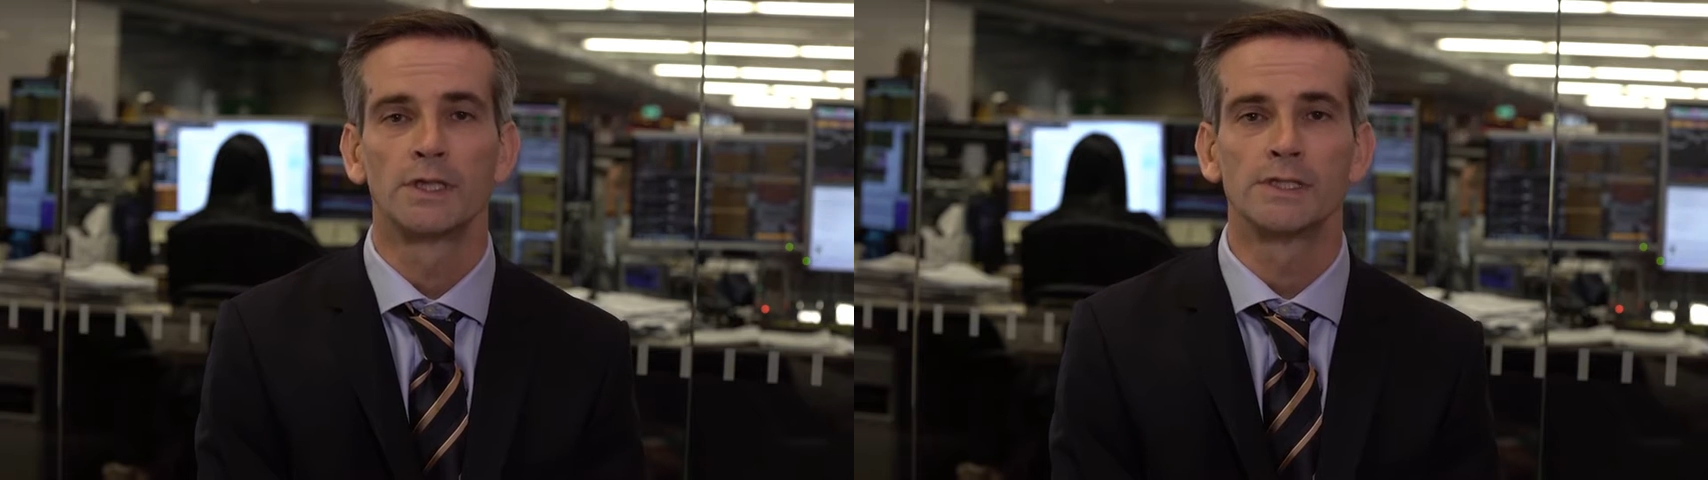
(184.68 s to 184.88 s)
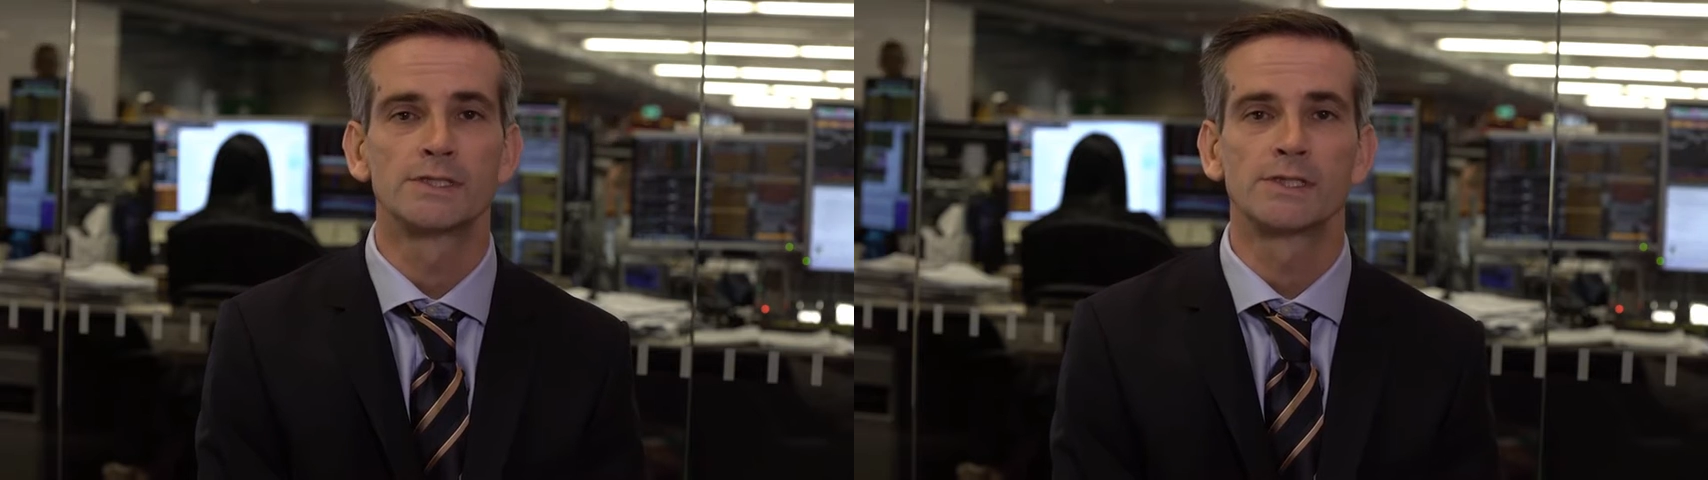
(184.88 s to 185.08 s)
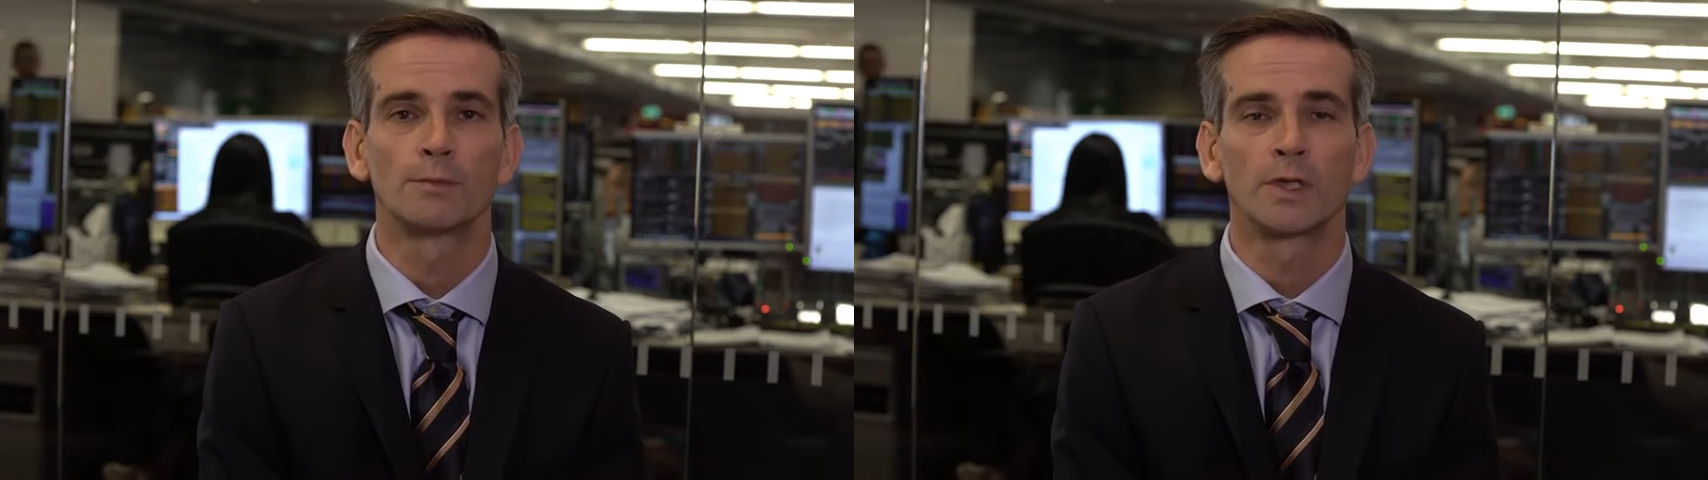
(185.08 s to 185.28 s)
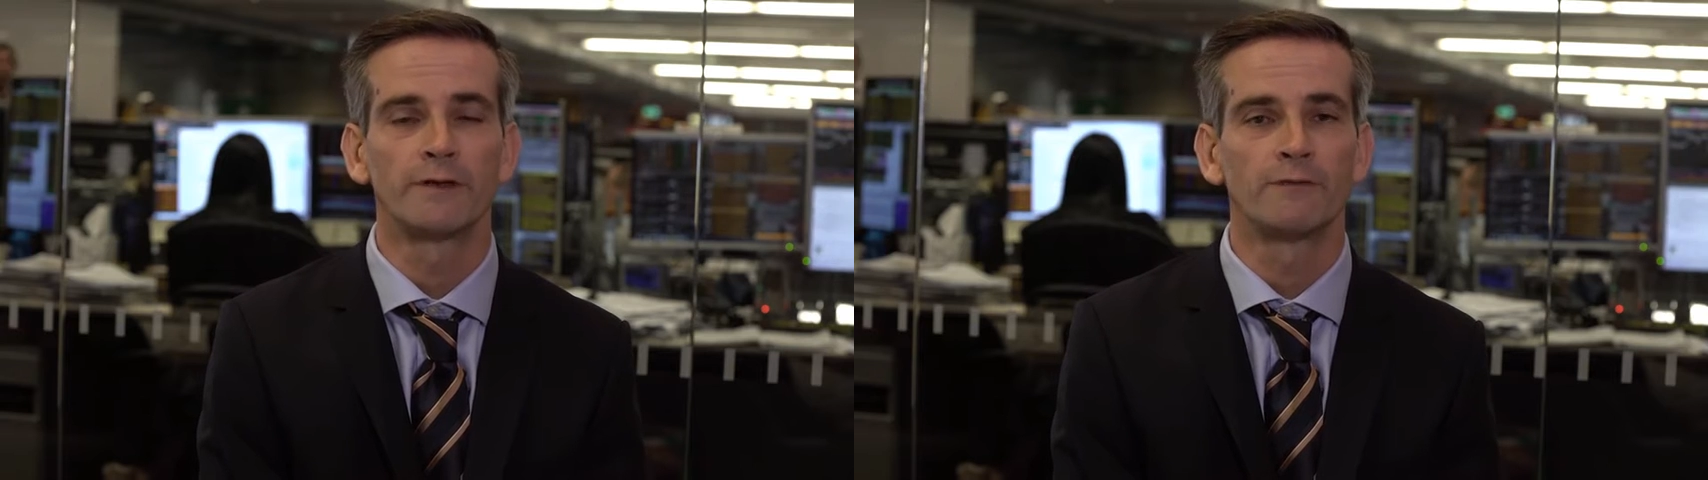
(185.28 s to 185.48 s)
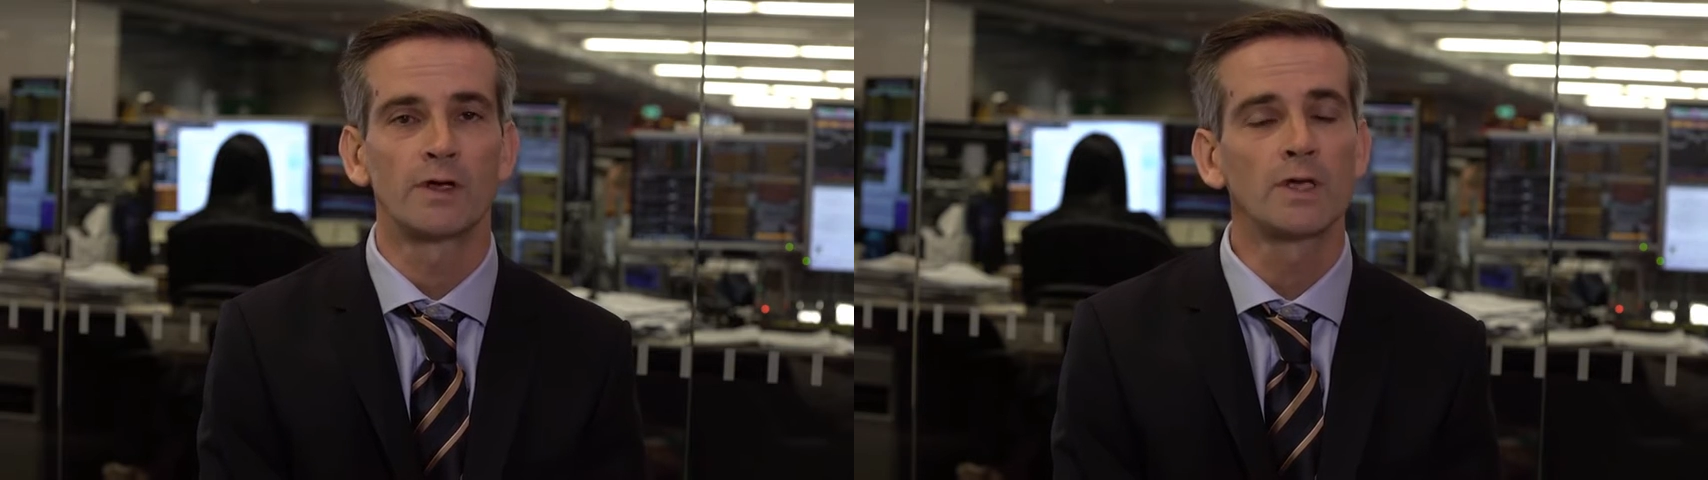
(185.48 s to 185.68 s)
is
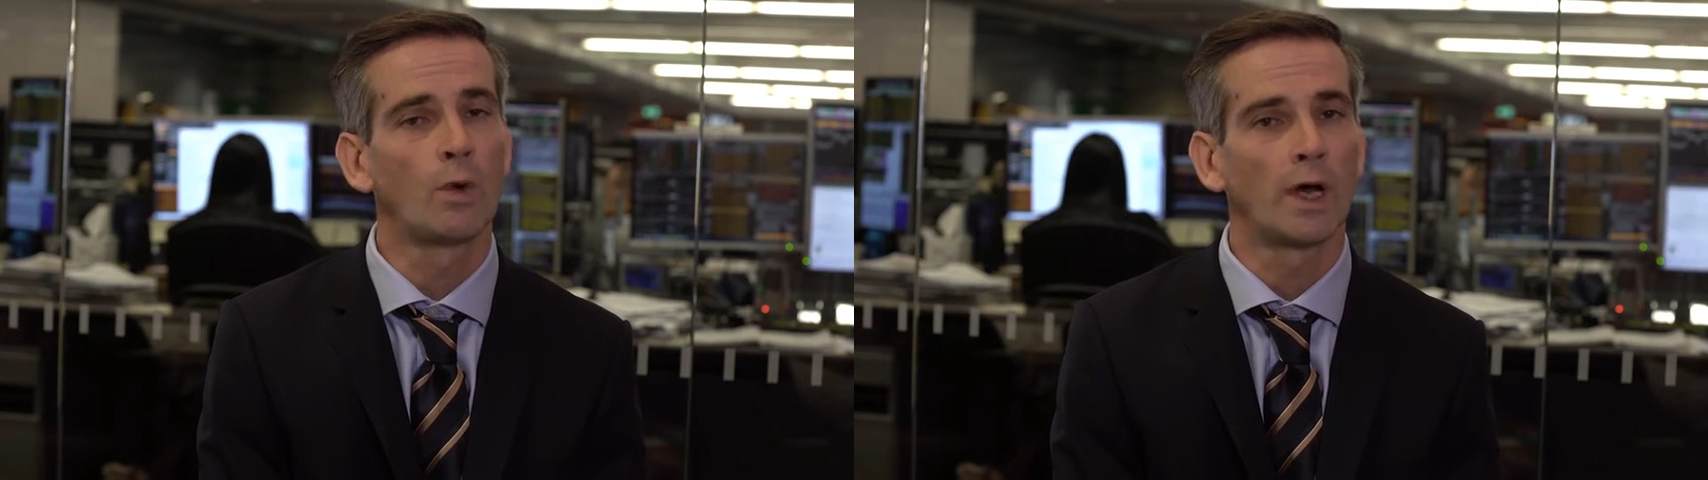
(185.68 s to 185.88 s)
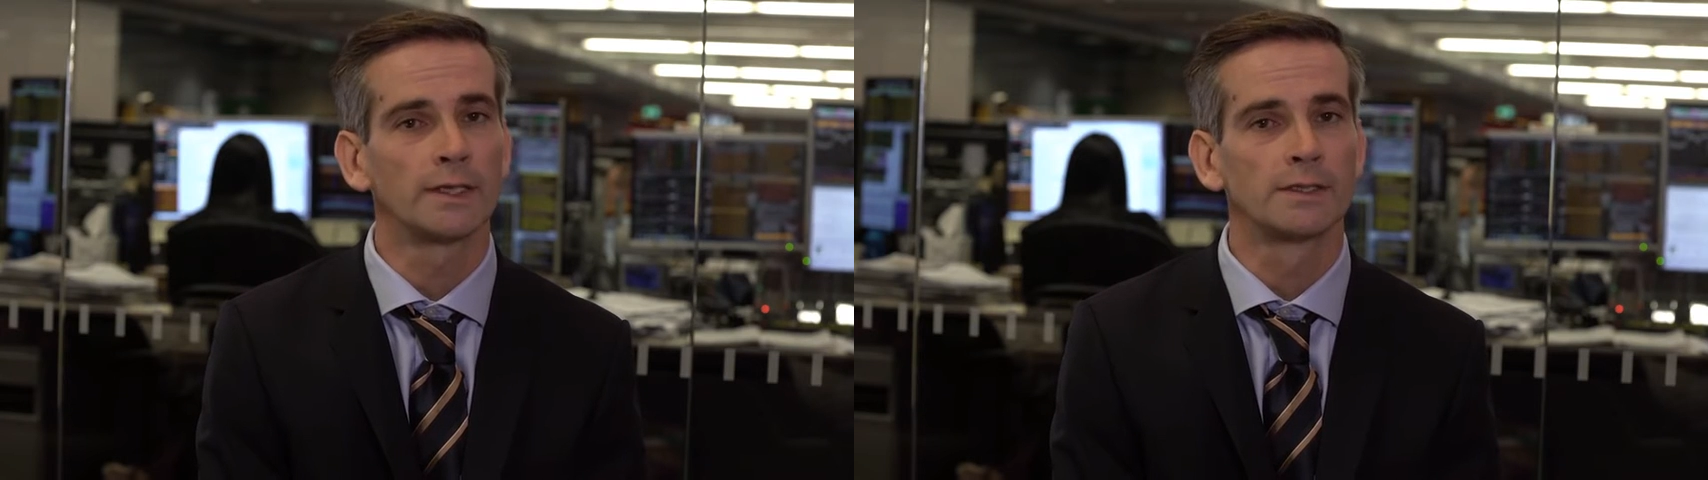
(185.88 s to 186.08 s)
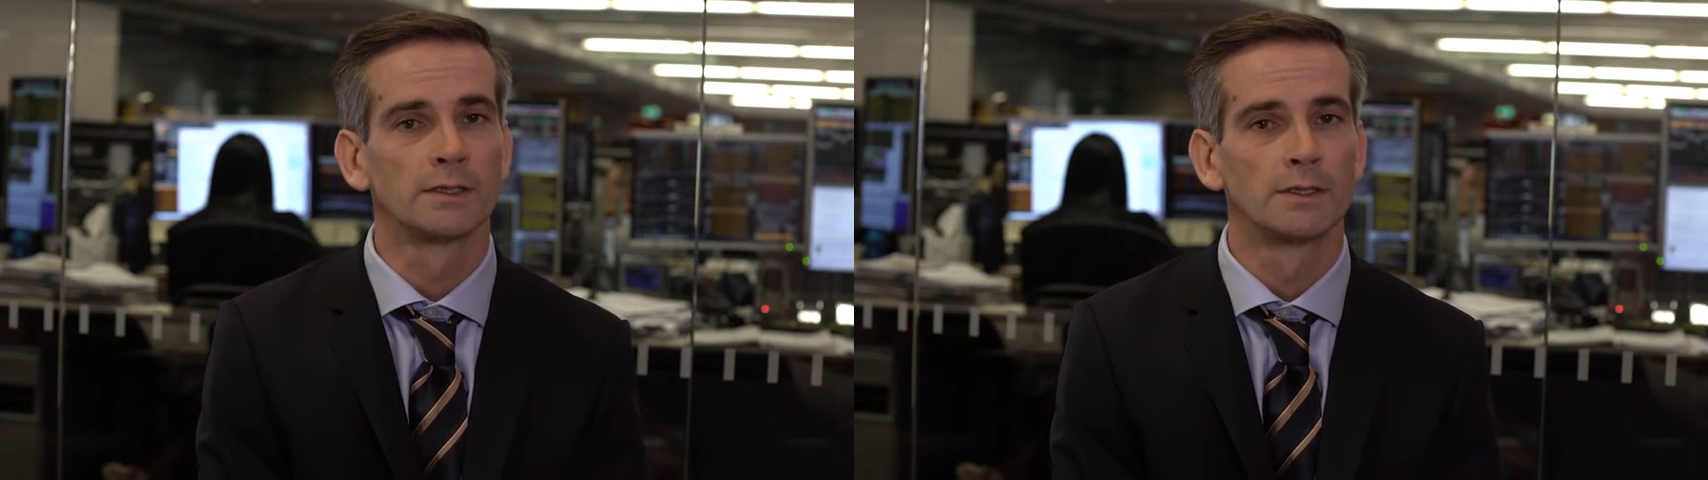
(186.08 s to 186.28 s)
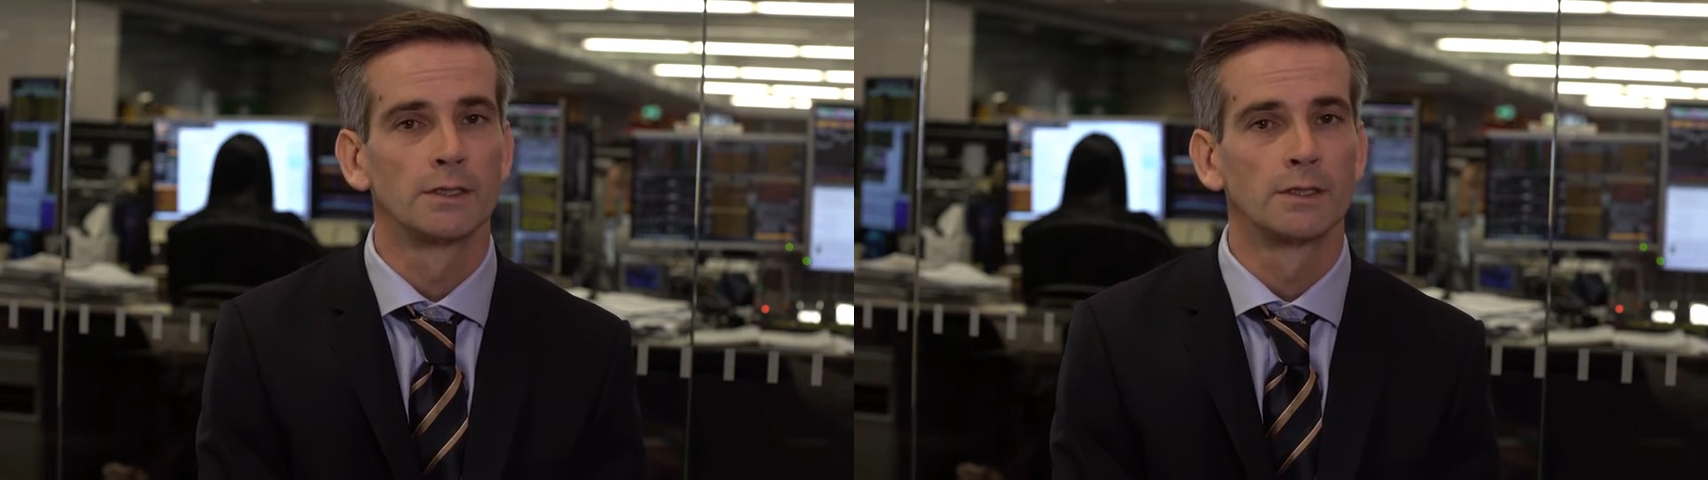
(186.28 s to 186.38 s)
similarly very quiet,